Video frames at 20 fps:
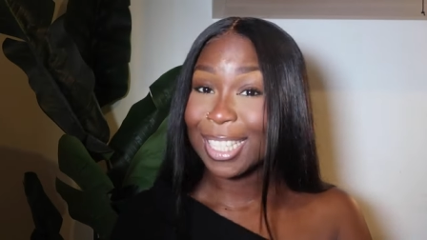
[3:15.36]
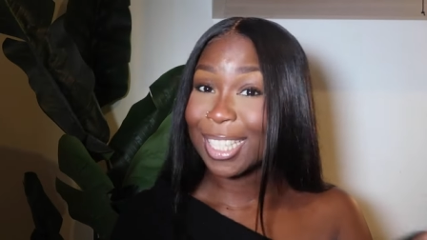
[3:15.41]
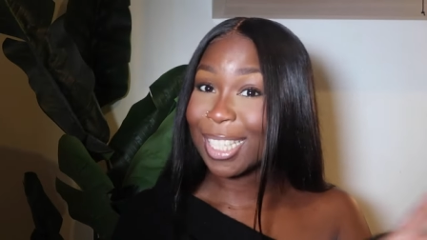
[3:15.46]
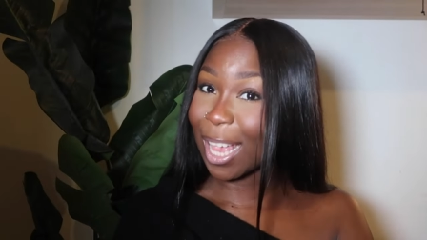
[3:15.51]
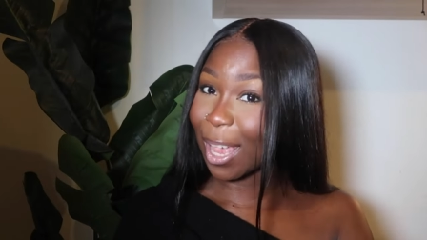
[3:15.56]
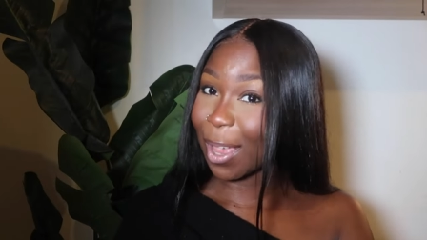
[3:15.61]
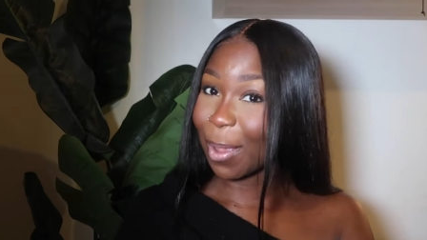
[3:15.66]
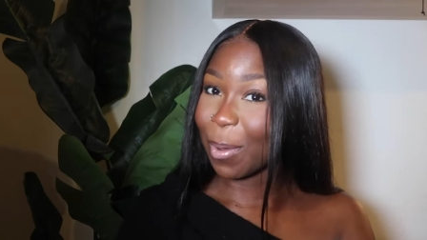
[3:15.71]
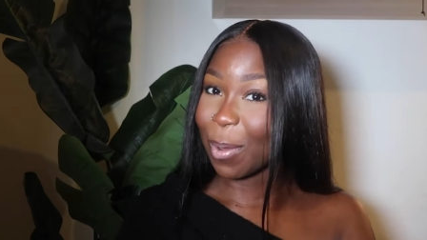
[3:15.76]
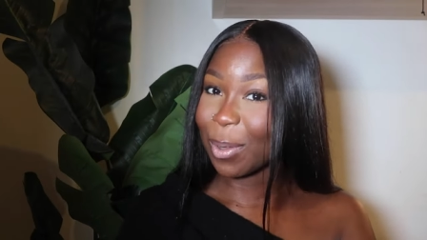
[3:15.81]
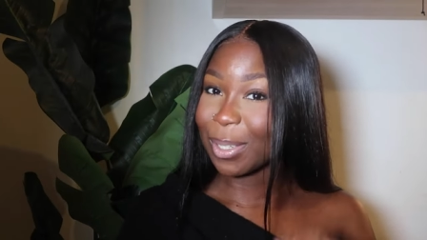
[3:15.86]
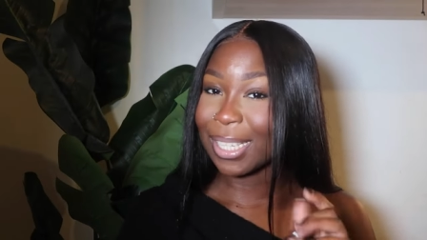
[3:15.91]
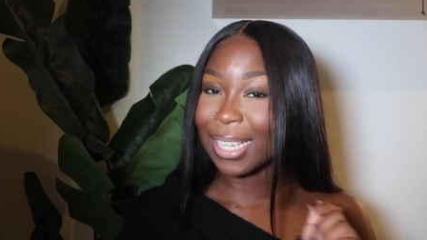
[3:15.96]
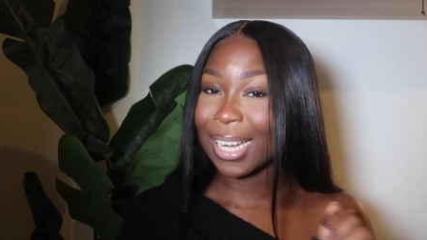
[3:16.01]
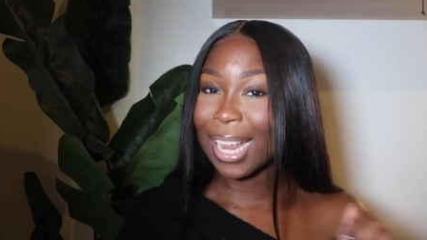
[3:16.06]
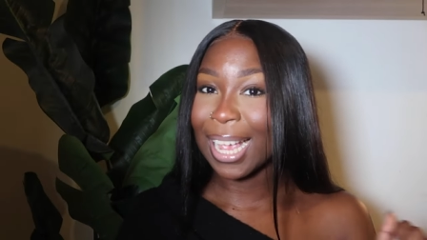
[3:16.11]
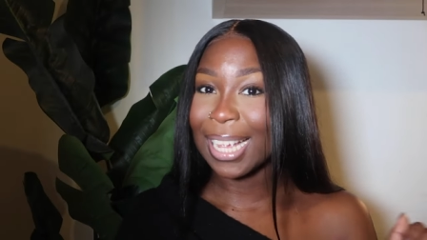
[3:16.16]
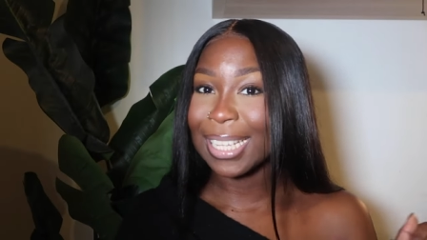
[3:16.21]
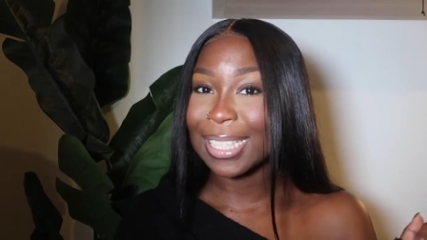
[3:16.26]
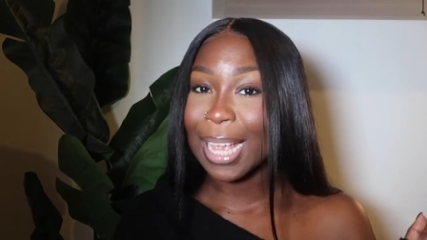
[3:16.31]
so on
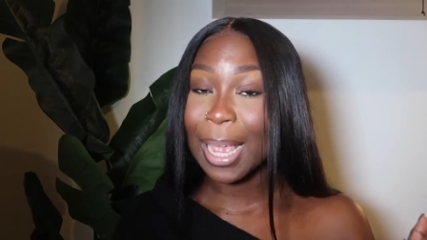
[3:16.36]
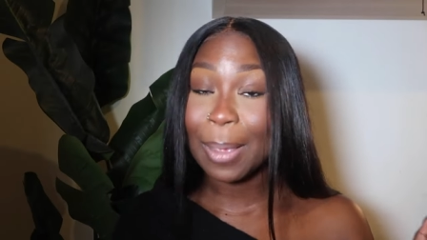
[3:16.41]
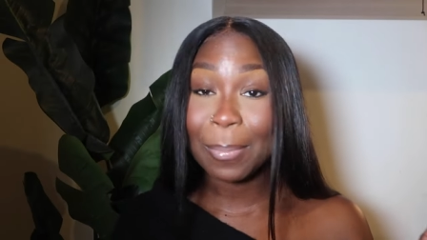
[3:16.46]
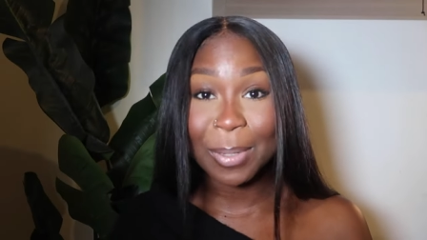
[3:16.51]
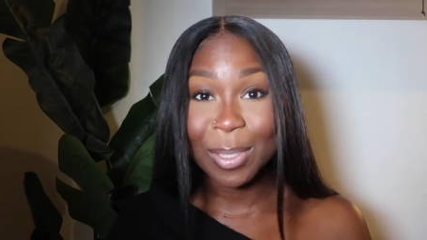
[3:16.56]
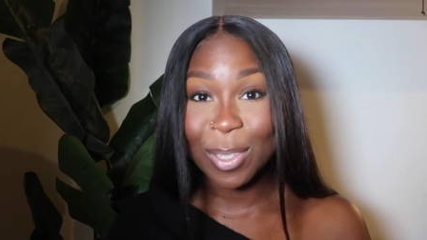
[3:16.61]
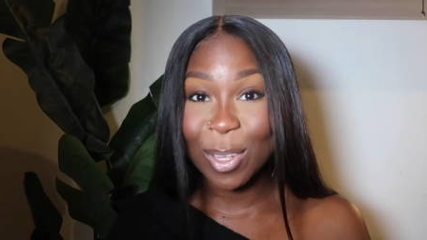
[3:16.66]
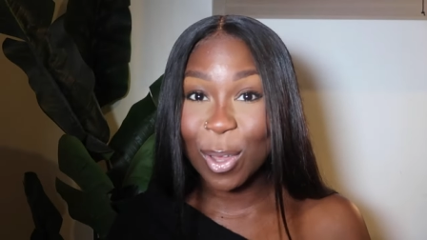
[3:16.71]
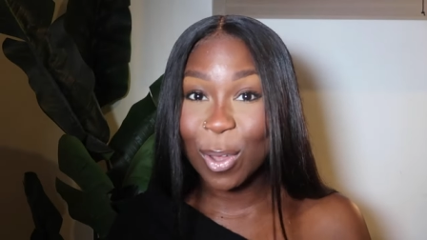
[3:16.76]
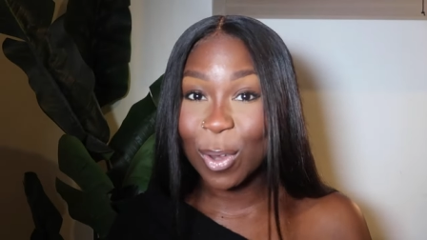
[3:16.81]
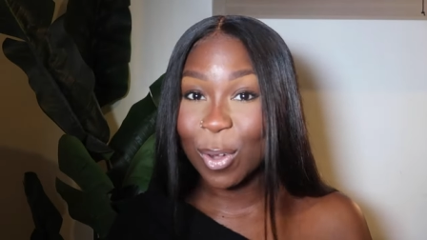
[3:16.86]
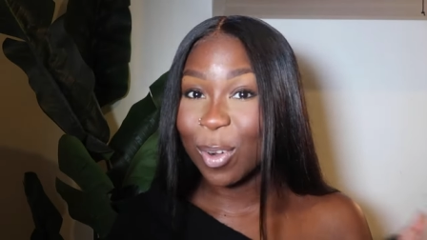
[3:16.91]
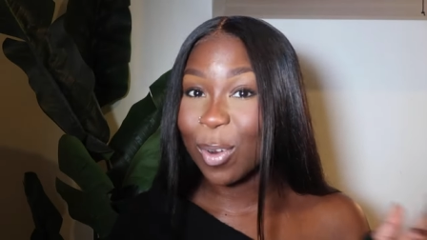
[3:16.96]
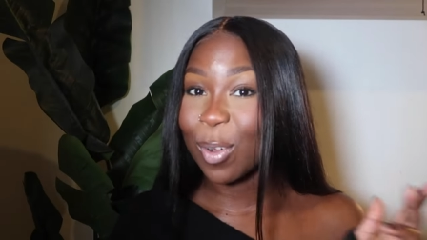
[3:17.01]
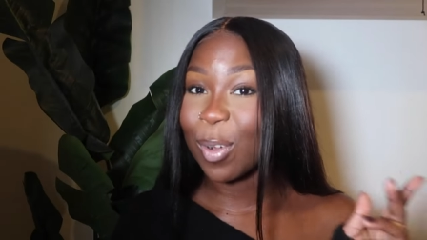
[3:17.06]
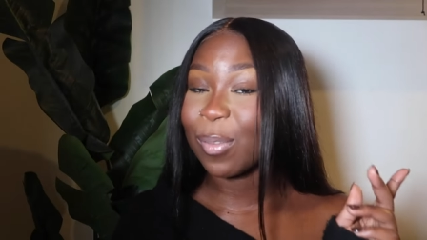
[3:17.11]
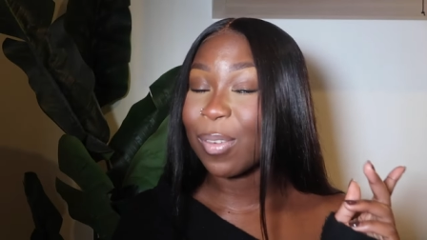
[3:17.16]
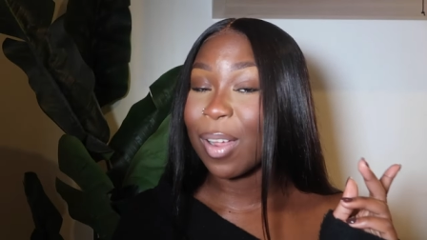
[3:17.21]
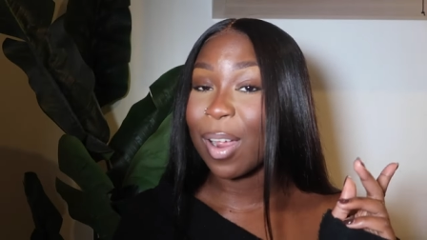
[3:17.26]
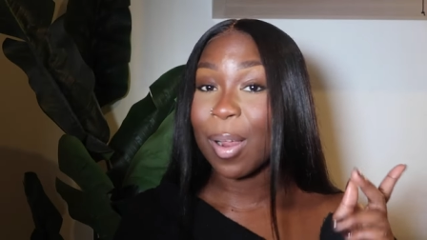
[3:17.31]
today's episode
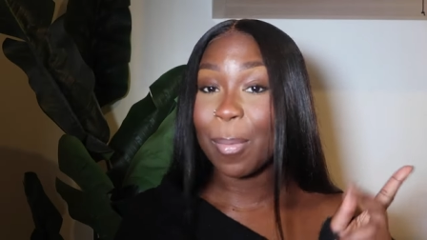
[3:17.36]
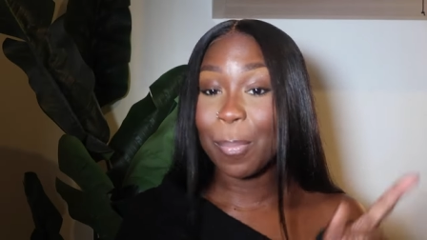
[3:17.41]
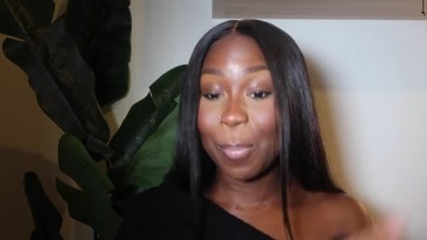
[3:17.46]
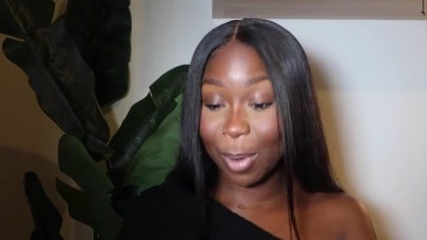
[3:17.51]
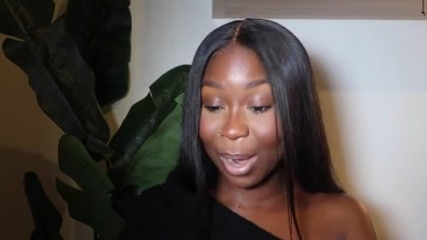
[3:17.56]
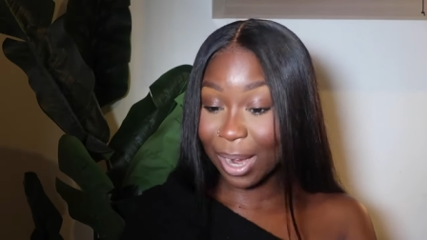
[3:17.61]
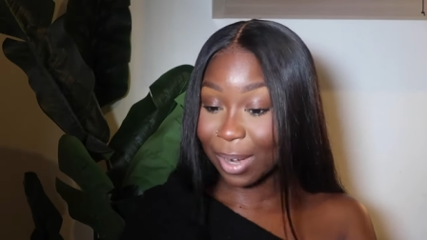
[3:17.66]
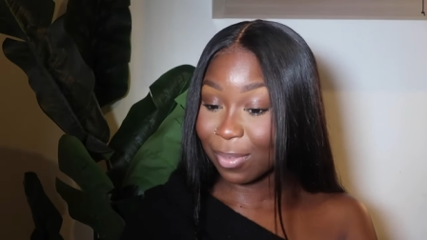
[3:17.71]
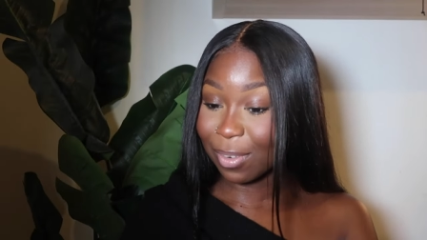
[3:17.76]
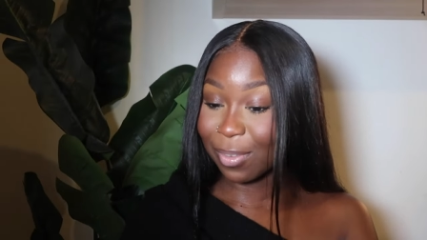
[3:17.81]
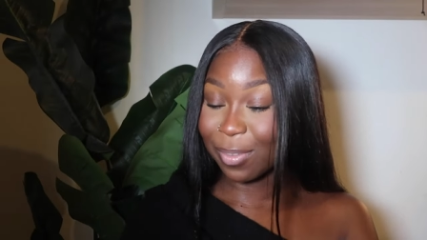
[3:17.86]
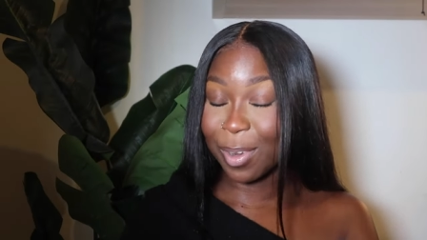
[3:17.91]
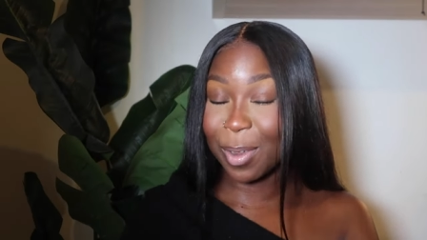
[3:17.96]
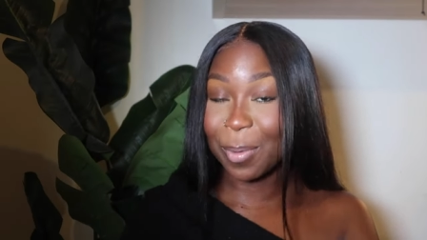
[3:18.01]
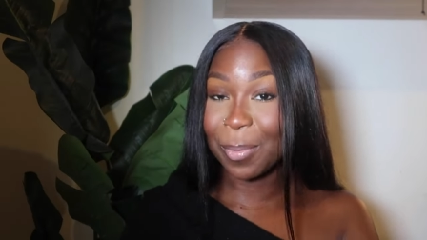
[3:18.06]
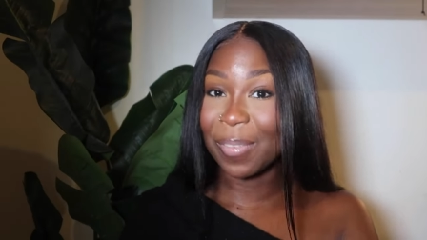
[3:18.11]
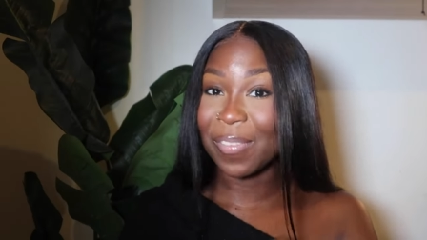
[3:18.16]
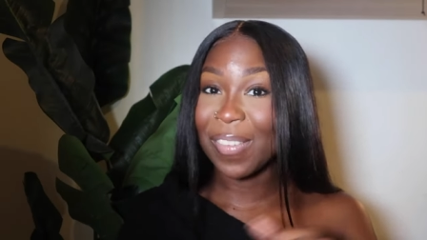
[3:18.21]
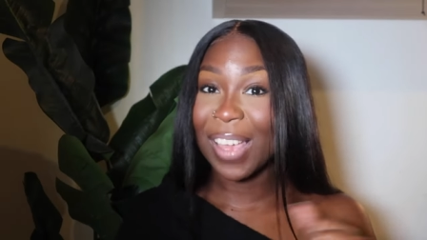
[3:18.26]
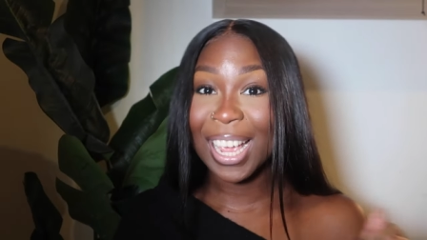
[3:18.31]
of Brand
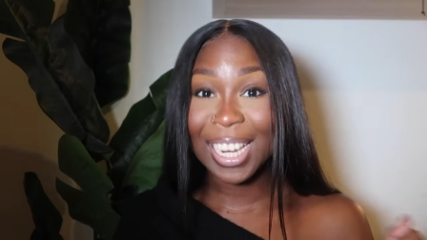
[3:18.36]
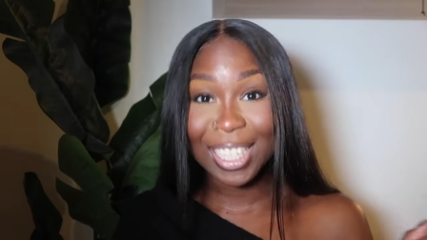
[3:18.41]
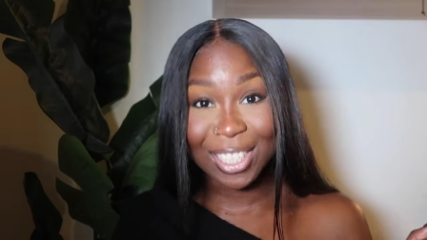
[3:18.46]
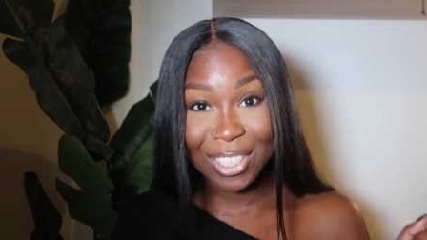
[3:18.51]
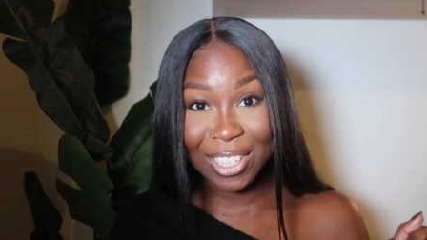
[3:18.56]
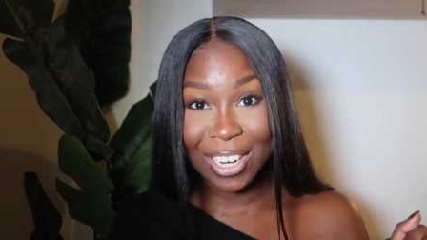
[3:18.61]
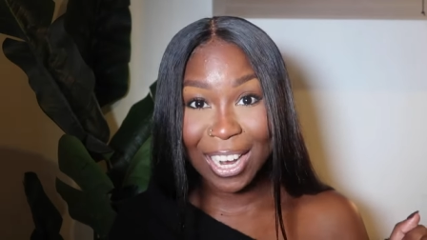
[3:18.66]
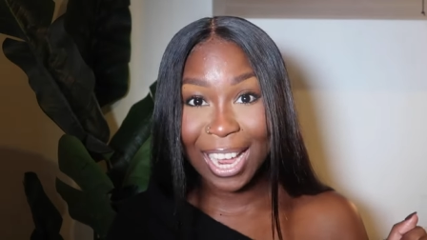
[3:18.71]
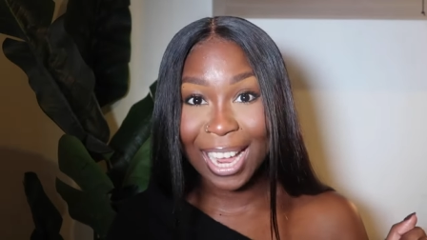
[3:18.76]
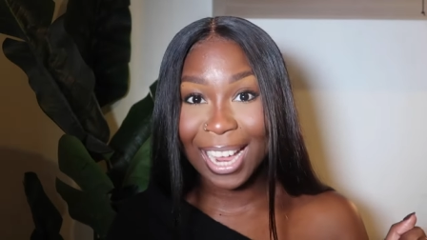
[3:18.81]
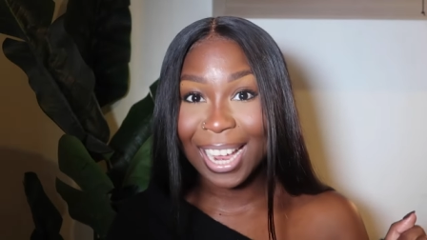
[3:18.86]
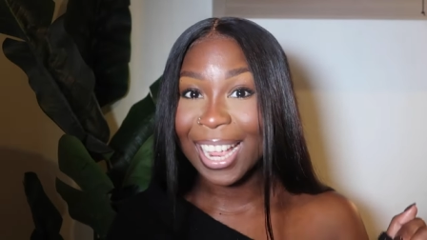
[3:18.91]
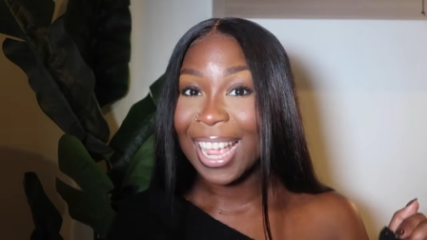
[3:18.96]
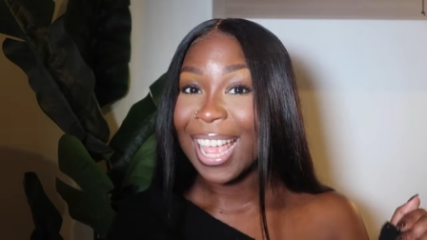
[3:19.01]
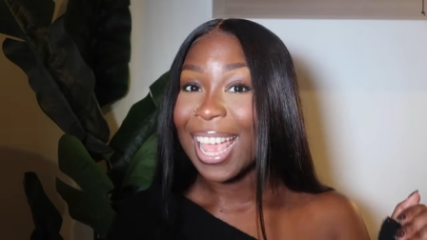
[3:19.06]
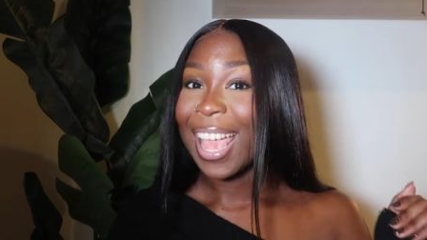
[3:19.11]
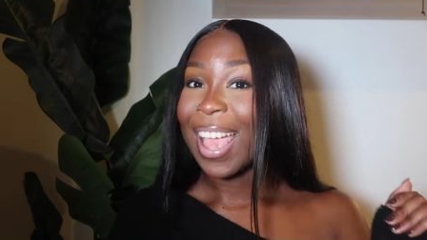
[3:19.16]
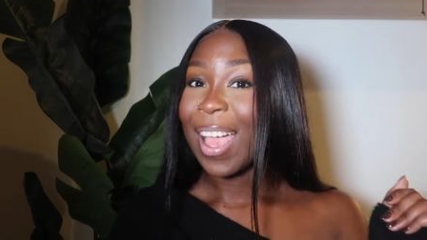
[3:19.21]
Review with SJ,